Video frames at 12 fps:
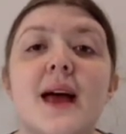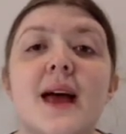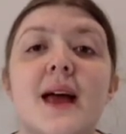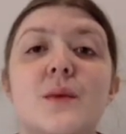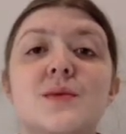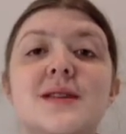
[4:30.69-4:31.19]

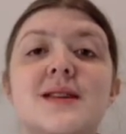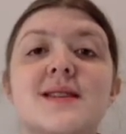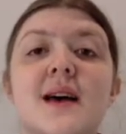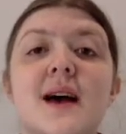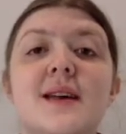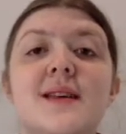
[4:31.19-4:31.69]
it was
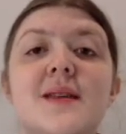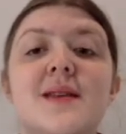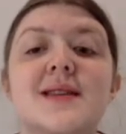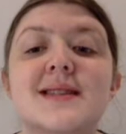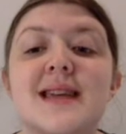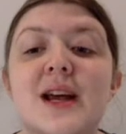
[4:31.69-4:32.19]
decided that
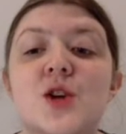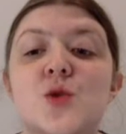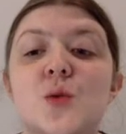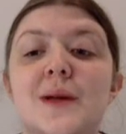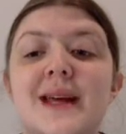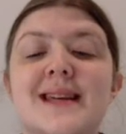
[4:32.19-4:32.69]
sexual
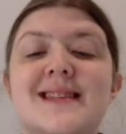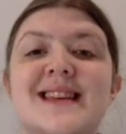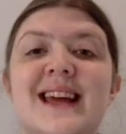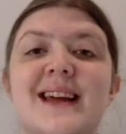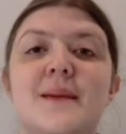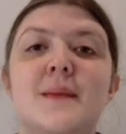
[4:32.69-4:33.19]
kissing